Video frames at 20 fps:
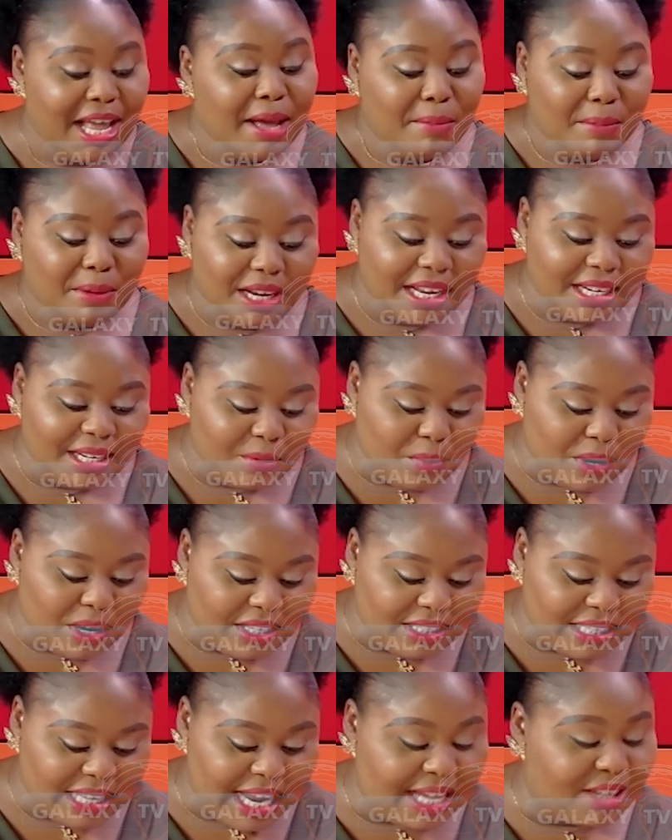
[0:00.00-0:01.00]
But
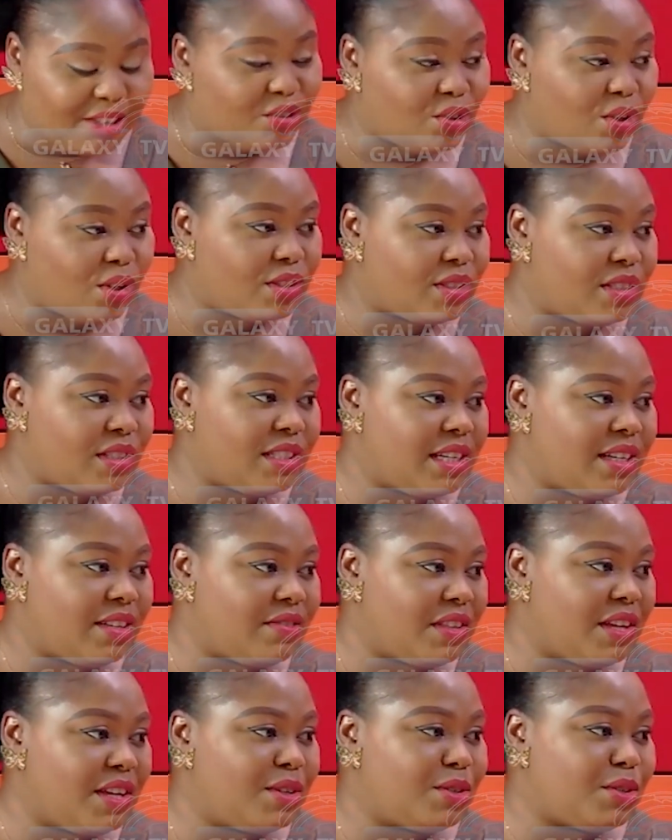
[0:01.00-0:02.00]
anyways, I enjoyed today.
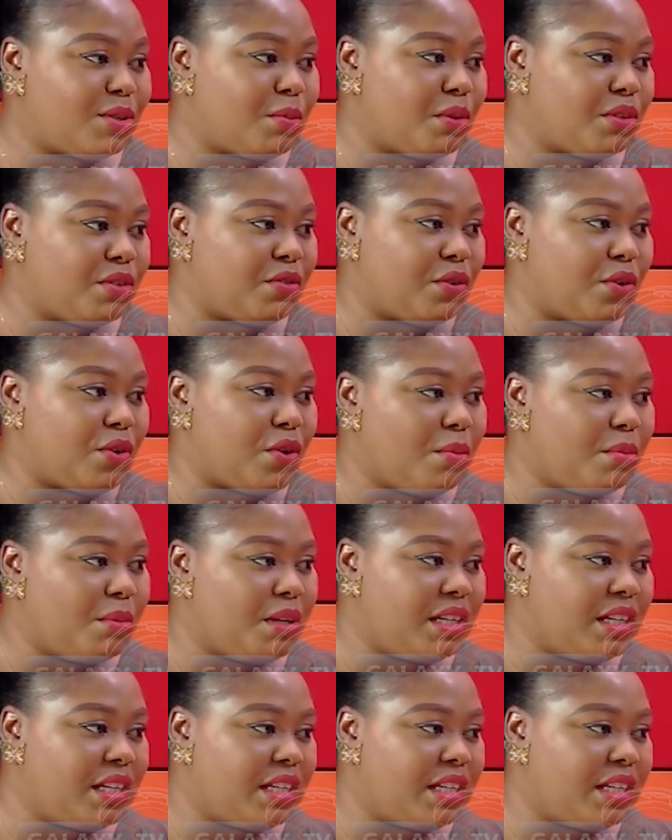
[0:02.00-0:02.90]
Thank you so much for coming in.